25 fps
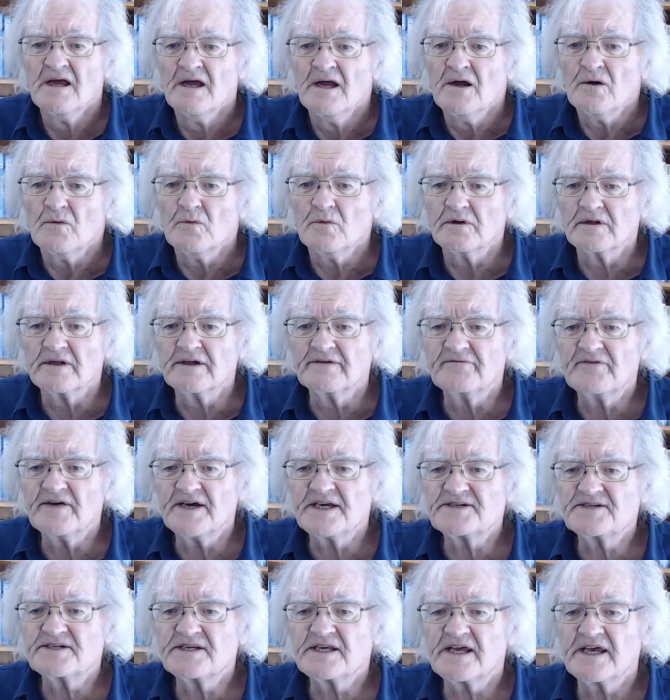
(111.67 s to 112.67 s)
We'll
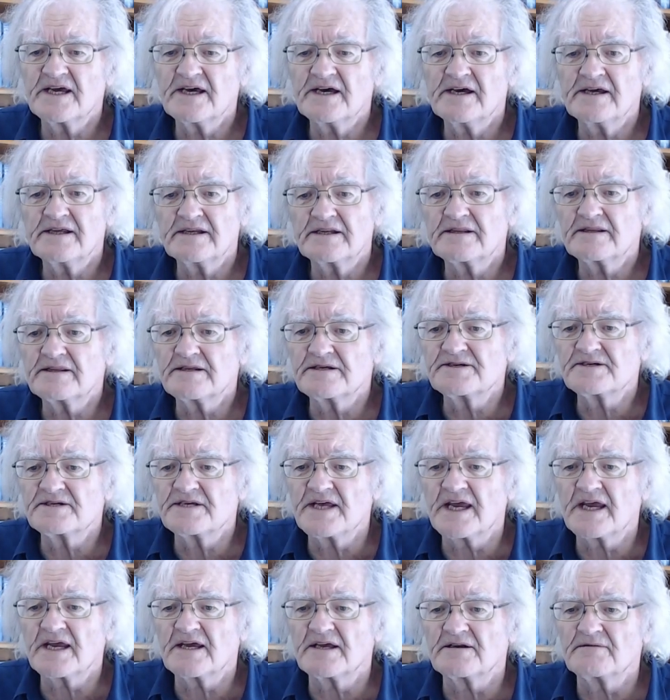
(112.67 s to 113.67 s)
investigate the
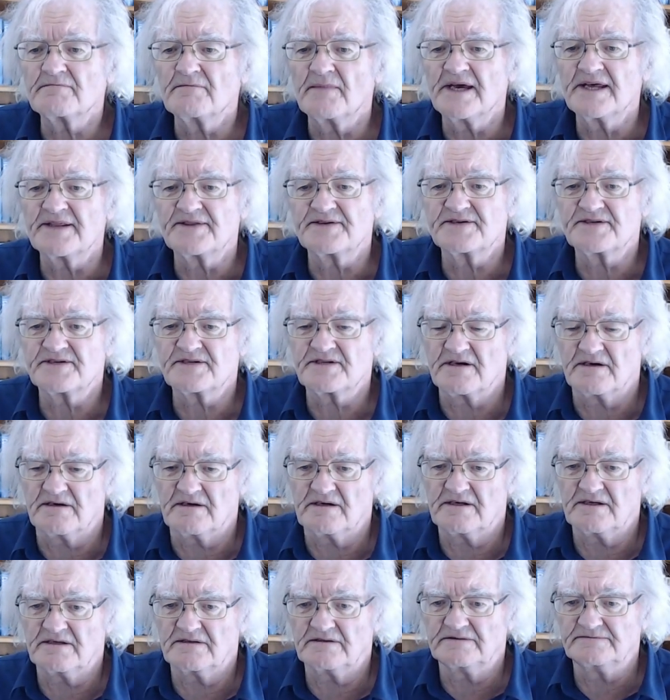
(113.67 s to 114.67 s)
second math
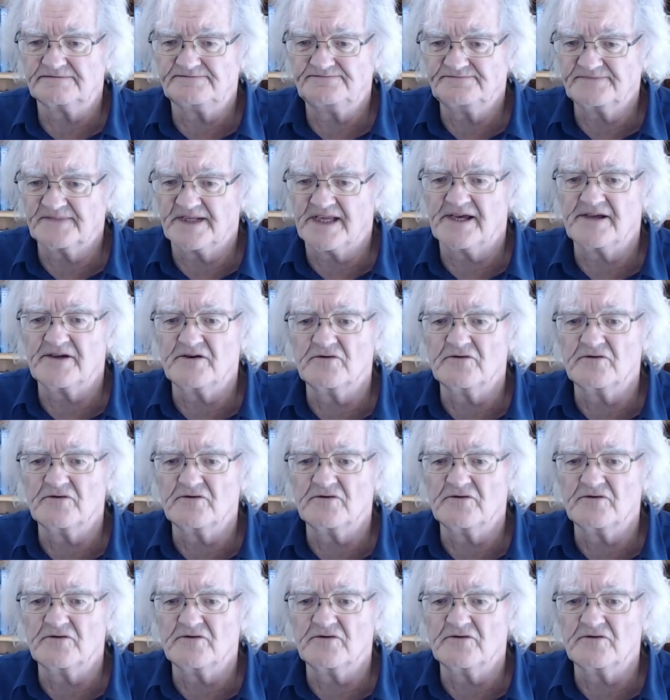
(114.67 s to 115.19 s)
style. Now, you'll